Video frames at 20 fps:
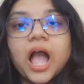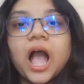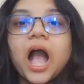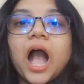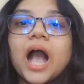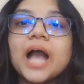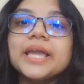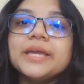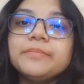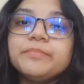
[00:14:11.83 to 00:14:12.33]

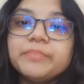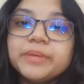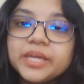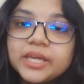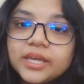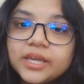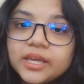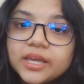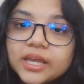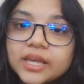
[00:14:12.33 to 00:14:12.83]

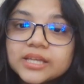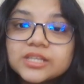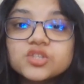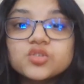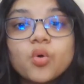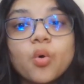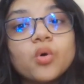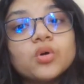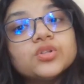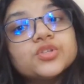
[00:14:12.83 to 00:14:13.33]
IB is
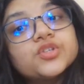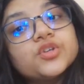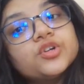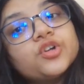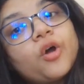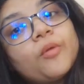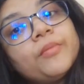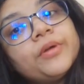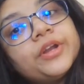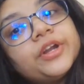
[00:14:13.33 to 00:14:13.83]
also
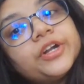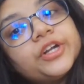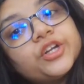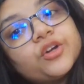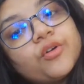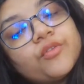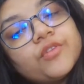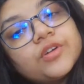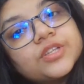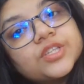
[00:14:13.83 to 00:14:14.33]

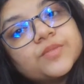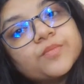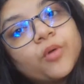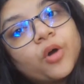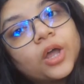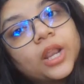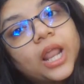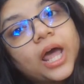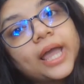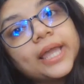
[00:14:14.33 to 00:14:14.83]
dominant over
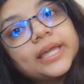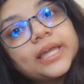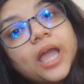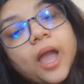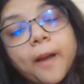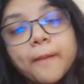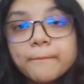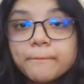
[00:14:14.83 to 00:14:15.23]
small I,